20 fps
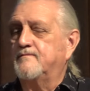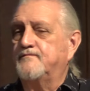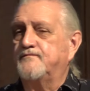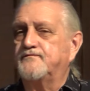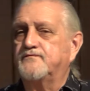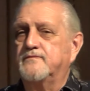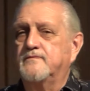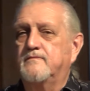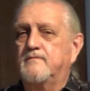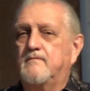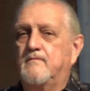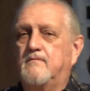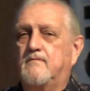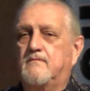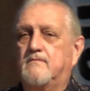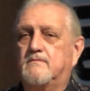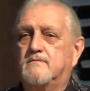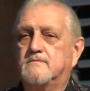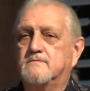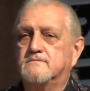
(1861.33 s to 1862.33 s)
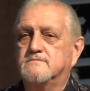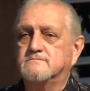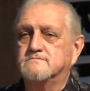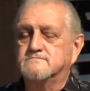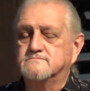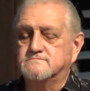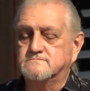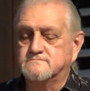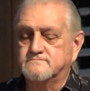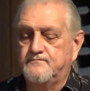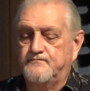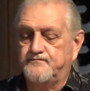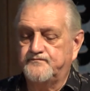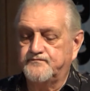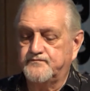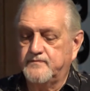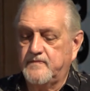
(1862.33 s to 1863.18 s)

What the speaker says: (no one is talking)